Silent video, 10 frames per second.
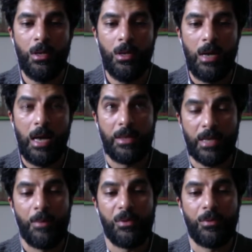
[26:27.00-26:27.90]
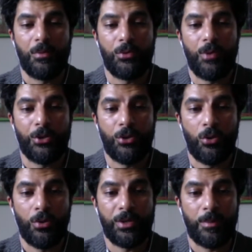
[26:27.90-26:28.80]
at the time, he's from this radio show
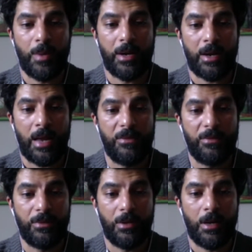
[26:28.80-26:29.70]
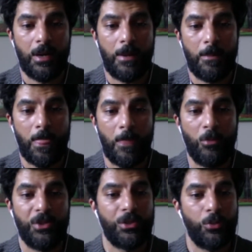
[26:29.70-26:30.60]
called This American Life,
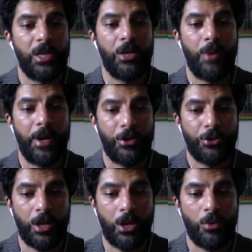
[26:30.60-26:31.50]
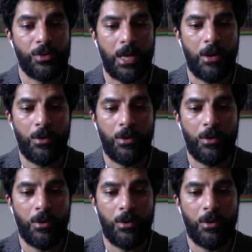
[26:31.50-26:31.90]
which is a weekly radio show that goes out